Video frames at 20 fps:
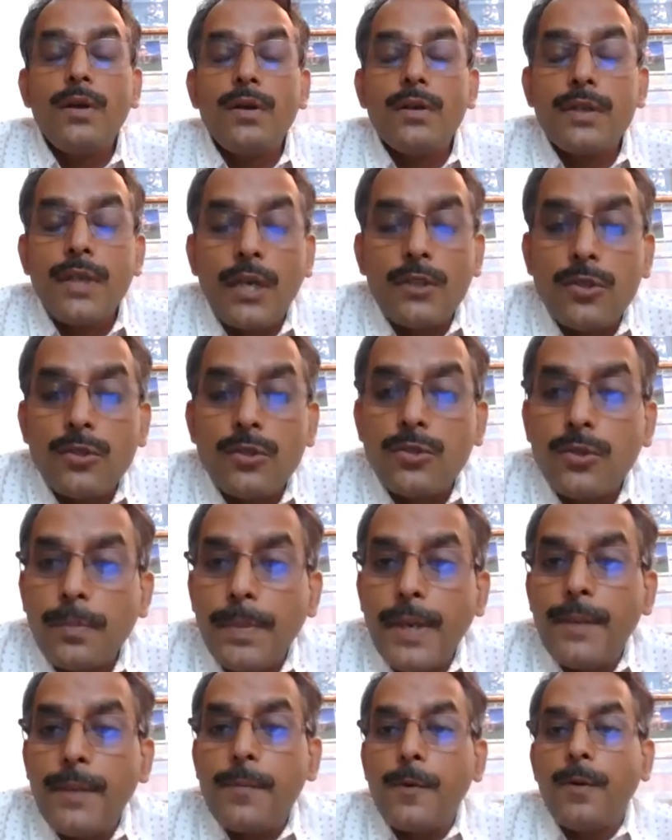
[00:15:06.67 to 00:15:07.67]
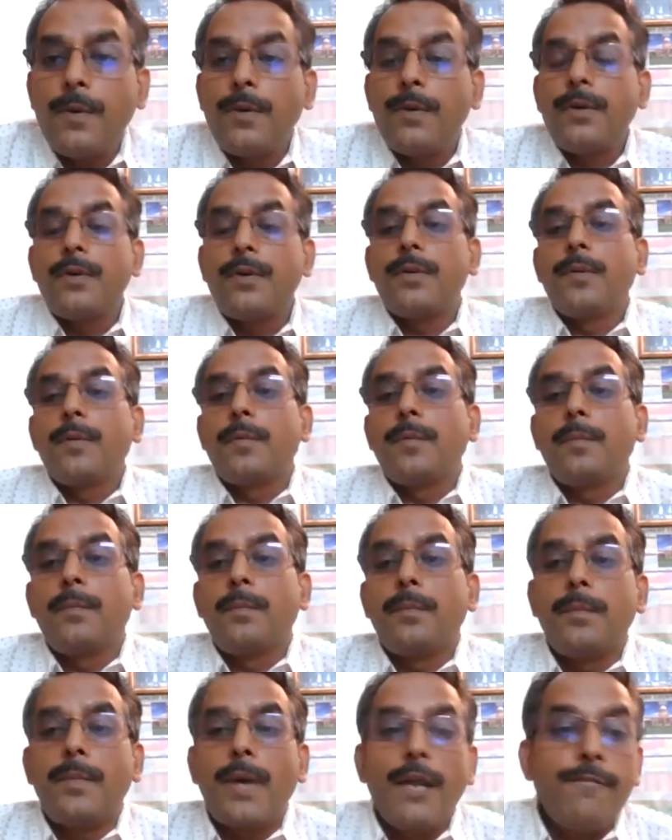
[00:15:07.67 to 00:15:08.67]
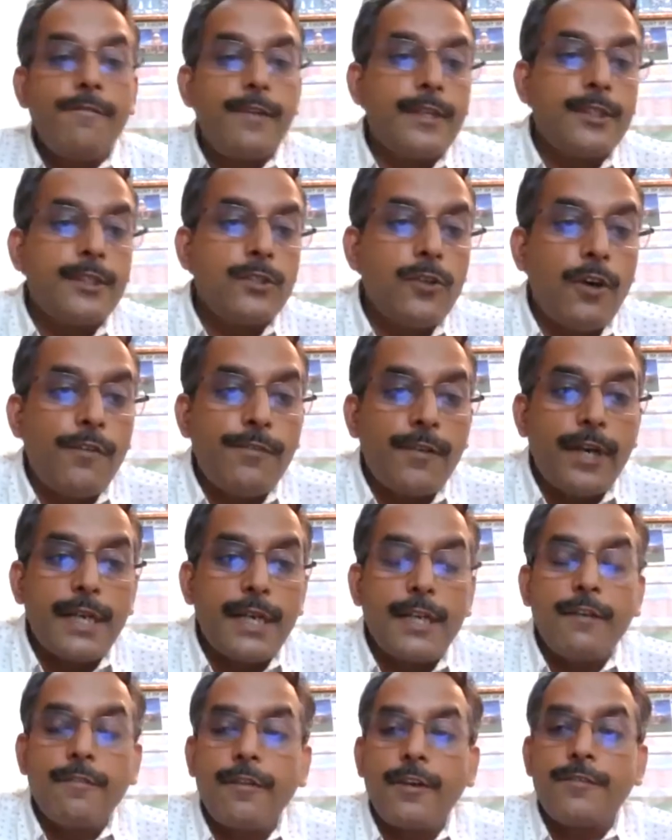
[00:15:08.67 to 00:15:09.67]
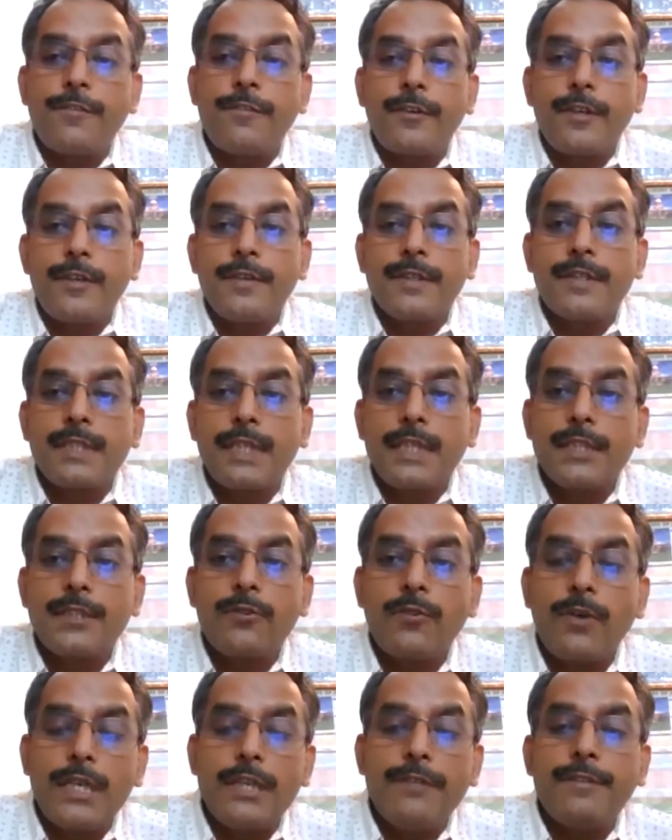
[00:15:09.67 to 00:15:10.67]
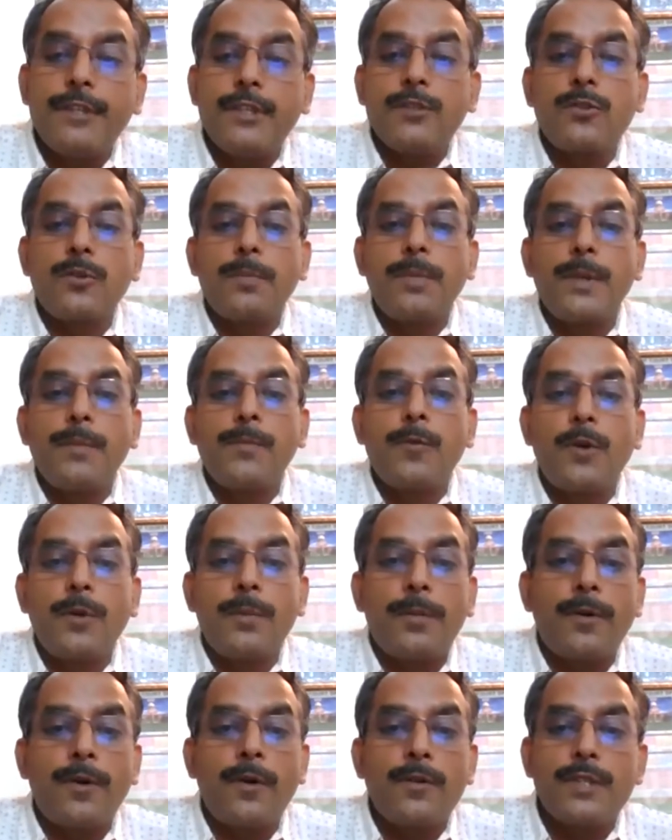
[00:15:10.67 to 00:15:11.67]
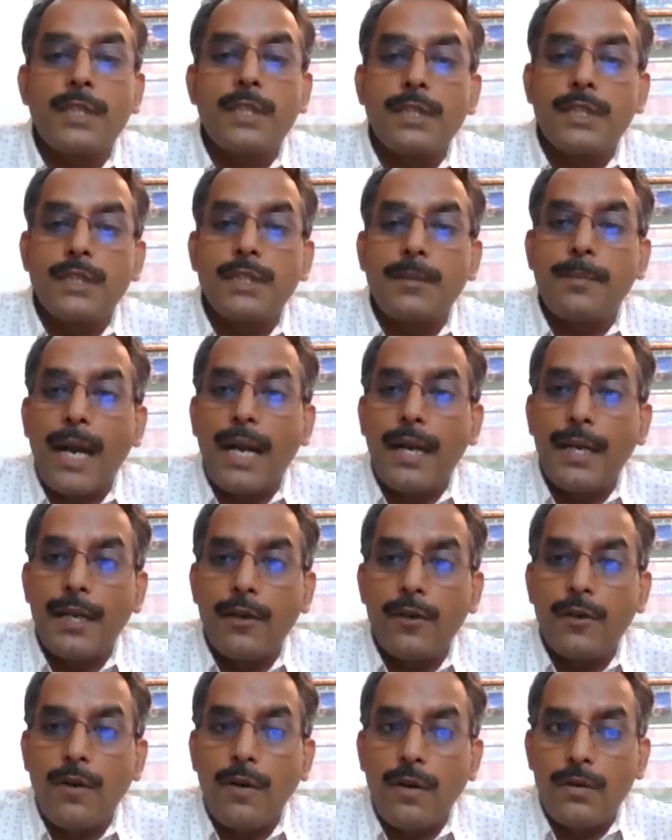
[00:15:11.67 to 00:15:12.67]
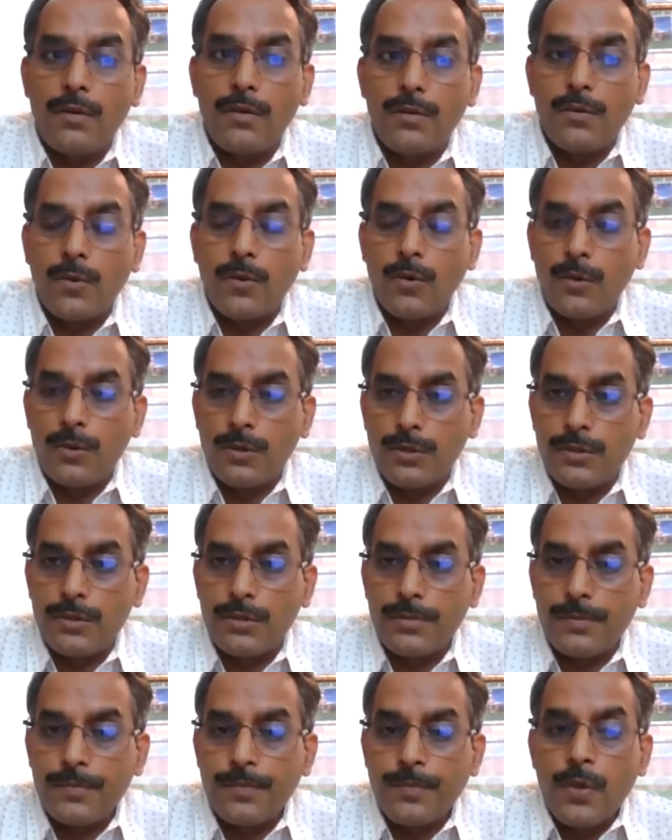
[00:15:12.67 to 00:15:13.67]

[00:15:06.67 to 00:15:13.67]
Now the Supreme Court by virtue of Article 141 says, whatever the Supreme Court pronounces is binding on all courts.